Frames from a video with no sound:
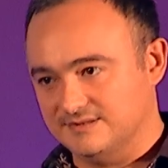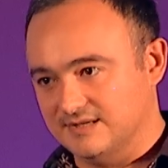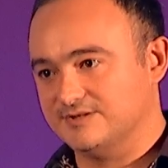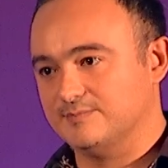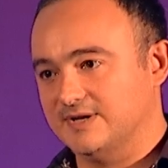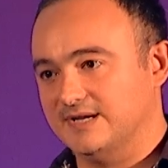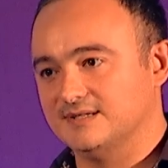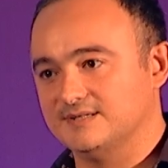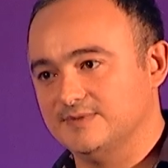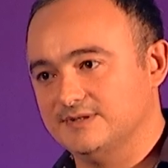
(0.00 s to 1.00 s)
algebraic
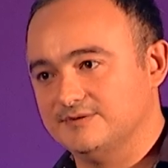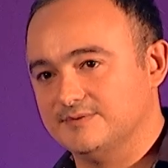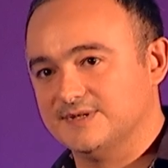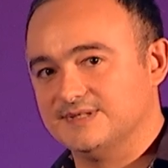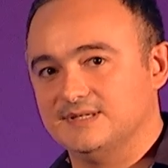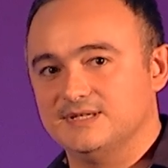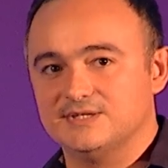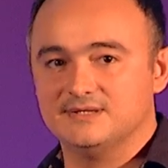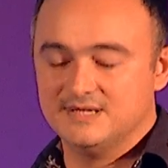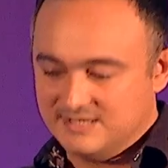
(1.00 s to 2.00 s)
intermediate
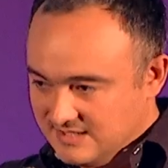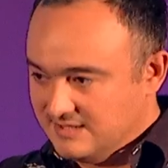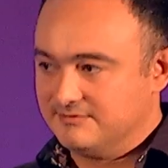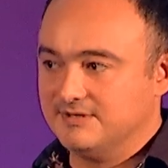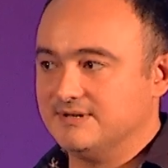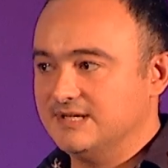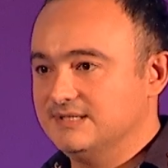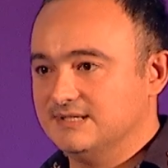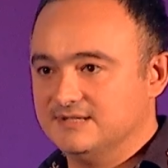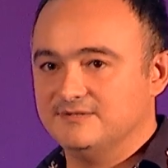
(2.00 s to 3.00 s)
representation, rerun
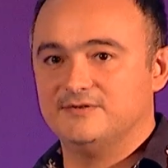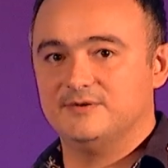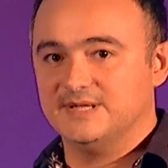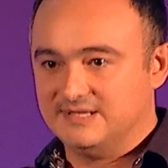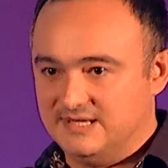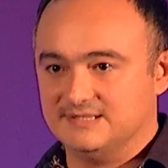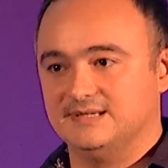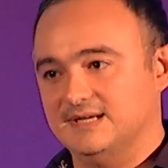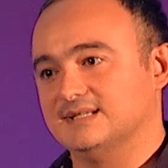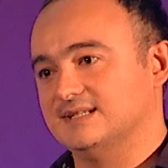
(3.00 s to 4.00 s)
it and confirm that
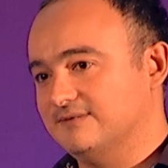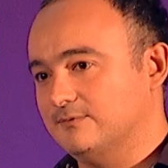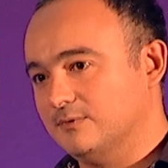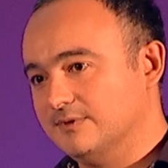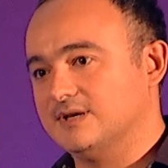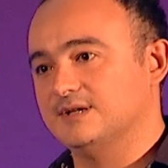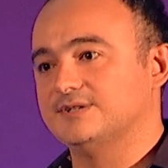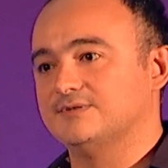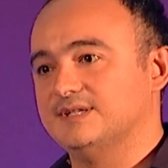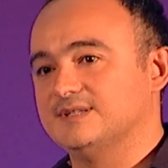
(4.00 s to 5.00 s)
yes, all the
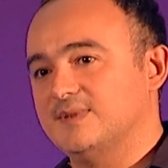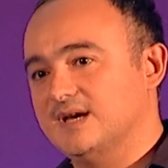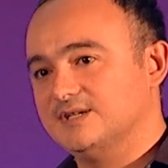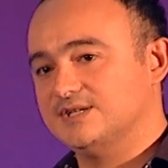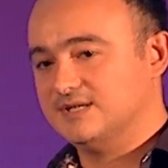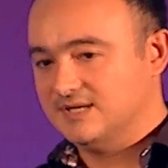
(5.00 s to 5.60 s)
constraints match,